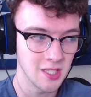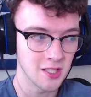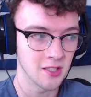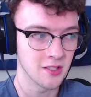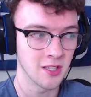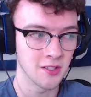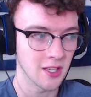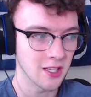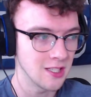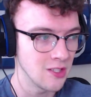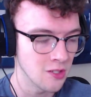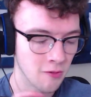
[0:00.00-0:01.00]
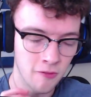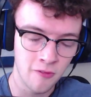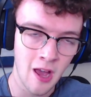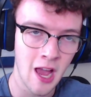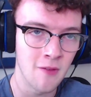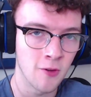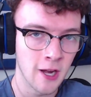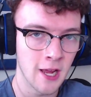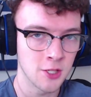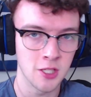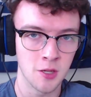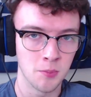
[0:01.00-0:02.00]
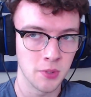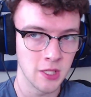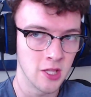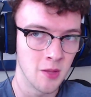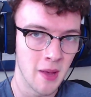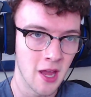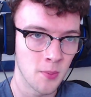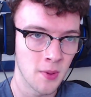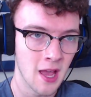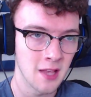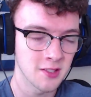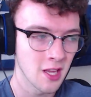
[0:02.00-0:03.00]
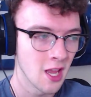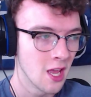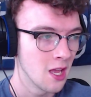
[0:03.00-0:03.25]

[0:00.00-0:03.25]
season since like Season 5 where I actually completed the Battle Pass.